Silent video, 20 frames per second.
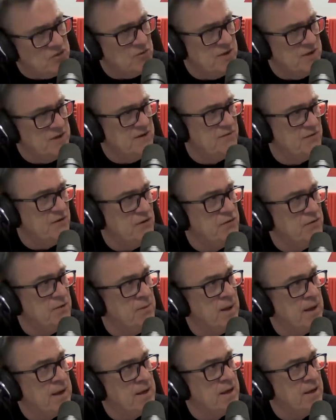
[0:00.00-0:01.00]
to interview
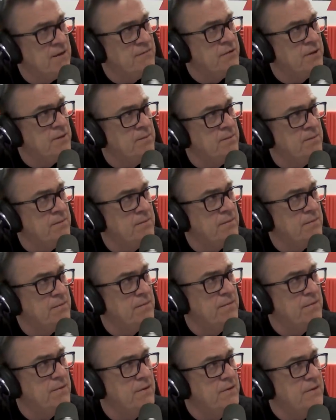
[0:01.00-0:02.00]
them and give
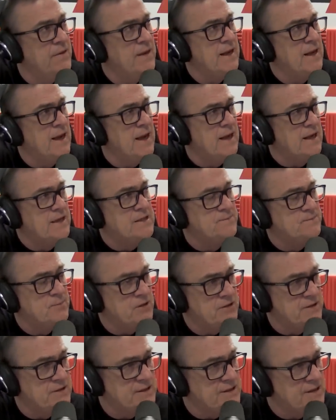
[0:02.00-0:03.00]
them the
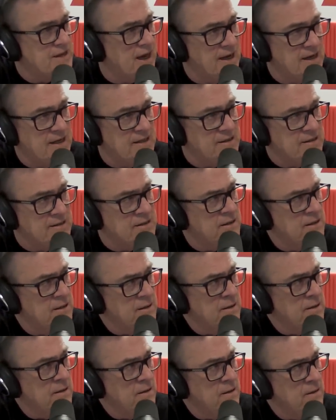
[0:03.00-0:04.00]
expert status,
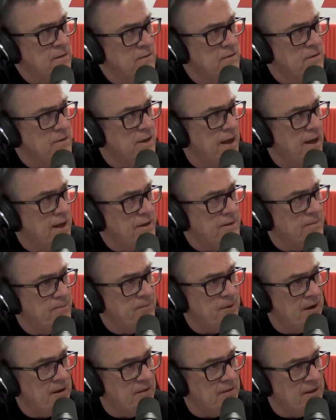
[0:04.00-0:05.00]
without
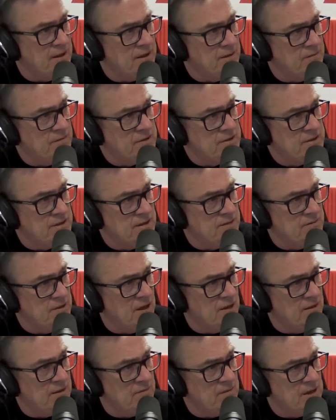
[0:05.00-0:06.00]
apparently it would seem
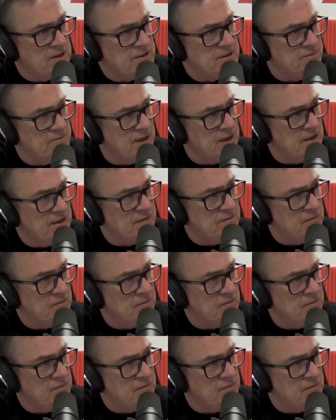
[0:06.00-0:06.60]
knowing much about